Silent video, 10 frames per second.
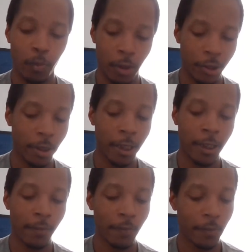once
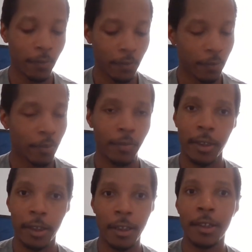again,
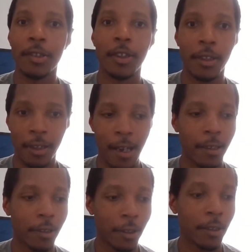he does
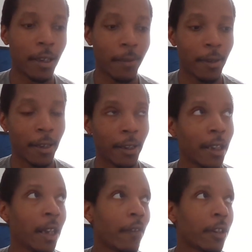exactly the same thing.
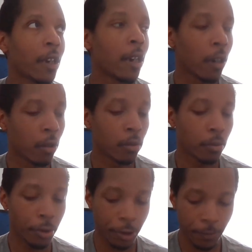He even
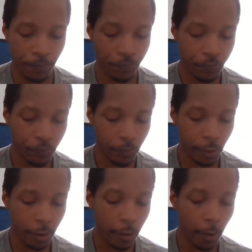tells
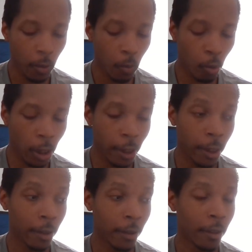
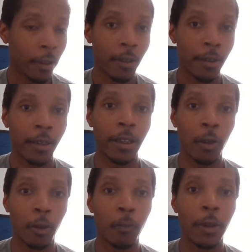Wyatt that
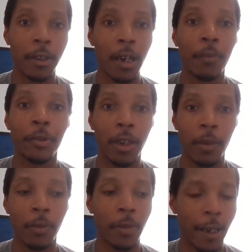Hope and Thomas are
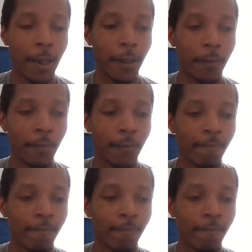coming back.